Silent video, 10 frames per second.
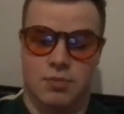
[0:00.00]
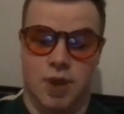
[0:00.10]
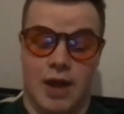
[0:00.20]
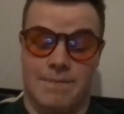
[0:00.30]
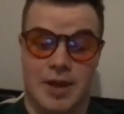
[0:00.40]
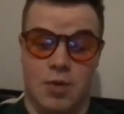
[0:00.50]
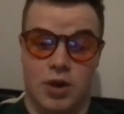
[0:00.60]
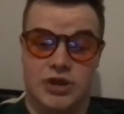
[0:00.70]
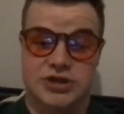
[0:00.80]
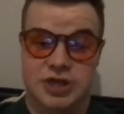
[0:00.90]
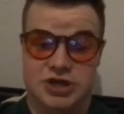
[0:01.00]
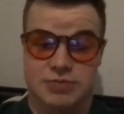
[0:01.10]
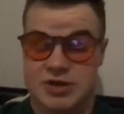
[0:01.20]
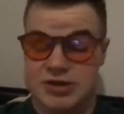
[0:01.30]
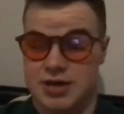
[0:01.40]
like a big one is
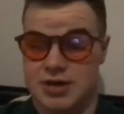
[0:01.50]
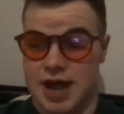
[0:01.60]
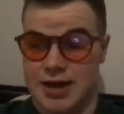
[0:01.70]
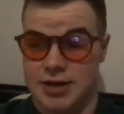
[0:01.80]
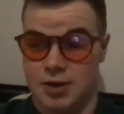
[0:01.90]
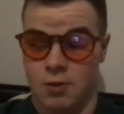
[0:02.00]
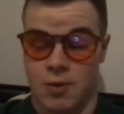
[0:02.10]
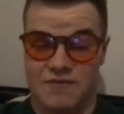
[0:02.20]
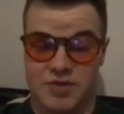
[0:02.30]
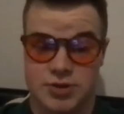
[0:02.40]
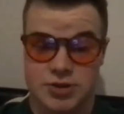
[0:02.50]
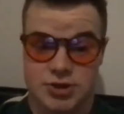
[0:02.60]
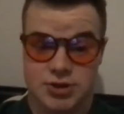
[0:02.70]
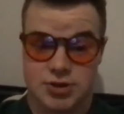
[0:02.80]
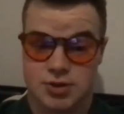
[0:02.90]
dismissing anecdotal evidence.